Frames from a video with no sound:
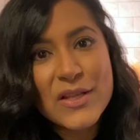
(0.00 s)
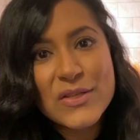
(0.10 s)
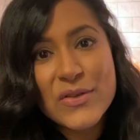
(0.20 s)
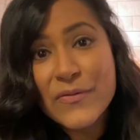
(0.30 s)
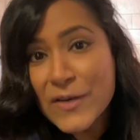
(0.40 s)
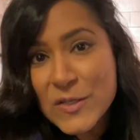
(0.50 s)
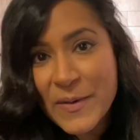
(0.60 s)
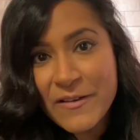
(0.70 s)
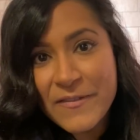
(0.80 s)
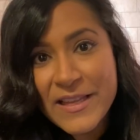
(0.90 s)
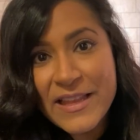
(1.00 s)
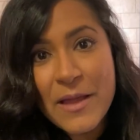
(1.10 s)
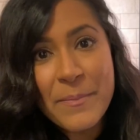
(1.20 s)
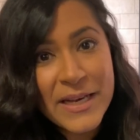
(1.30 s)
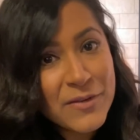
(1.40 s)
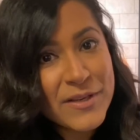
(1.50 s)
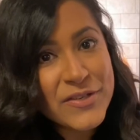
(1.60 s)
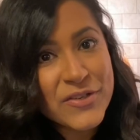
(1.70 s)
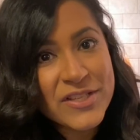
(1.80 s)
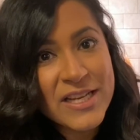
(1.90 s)
So the first benefit that many
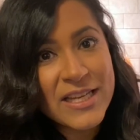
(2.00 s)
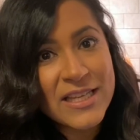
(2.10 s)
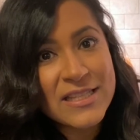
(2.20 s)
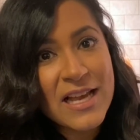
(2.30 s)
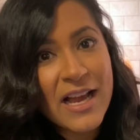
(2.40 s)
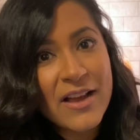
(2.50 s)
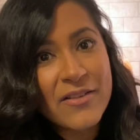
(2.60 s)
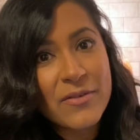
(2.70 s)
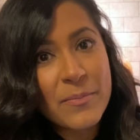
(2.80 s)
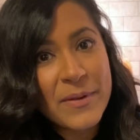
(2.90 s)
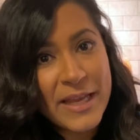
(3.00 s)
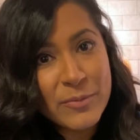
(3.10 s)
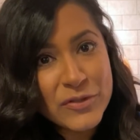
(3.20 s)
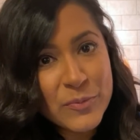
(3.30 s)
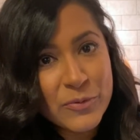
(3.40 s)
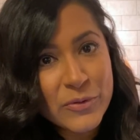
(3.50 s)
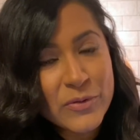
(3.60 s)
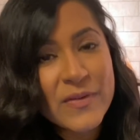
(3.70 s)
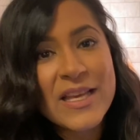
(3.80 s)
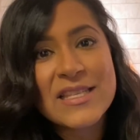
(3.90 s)
research studies have been able to
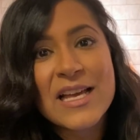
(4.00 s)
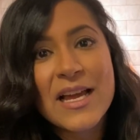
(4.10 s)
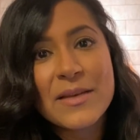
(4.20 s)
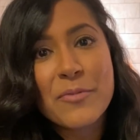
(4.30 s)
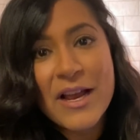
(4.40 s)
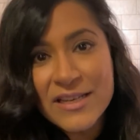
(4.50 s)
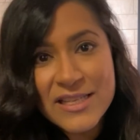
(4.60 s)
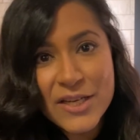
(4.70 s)
prove is that practicing